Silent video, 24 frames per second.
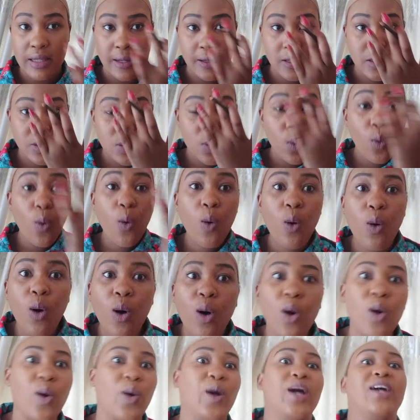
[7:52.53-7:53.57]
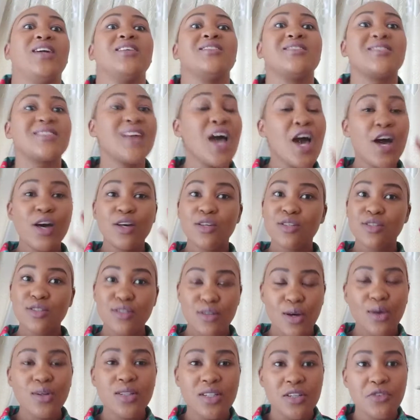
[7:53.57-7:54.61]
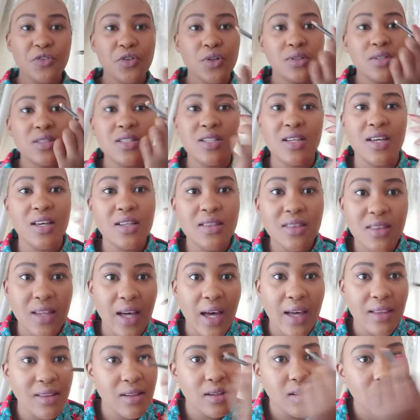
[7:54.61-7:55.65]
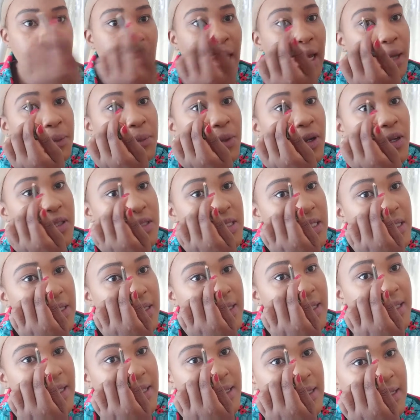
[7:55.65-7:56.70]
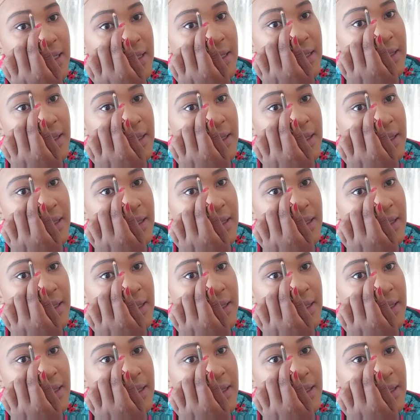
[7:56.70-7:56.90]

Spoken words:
It's always so difficult to get the other eyebrow to look like